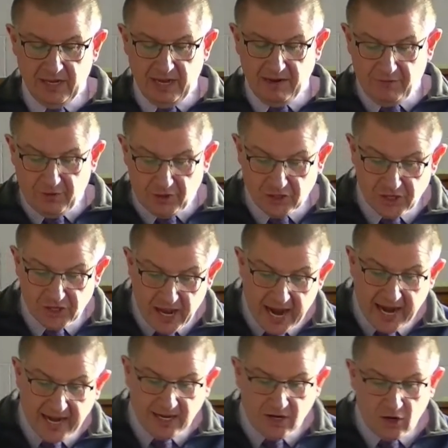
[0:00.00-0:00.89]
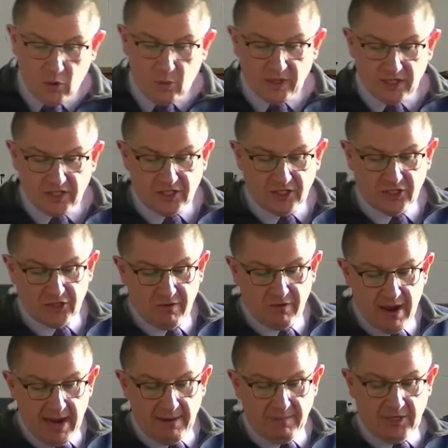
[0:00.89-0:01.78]
In verse 9, Noah is
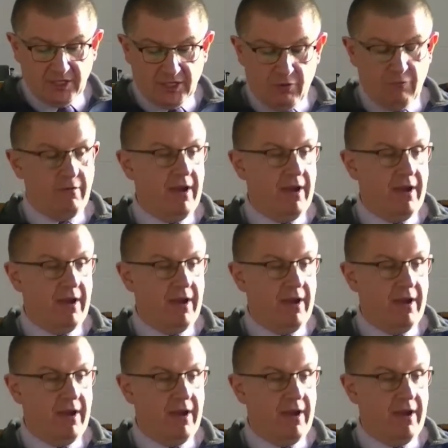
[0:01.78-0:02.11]
described as a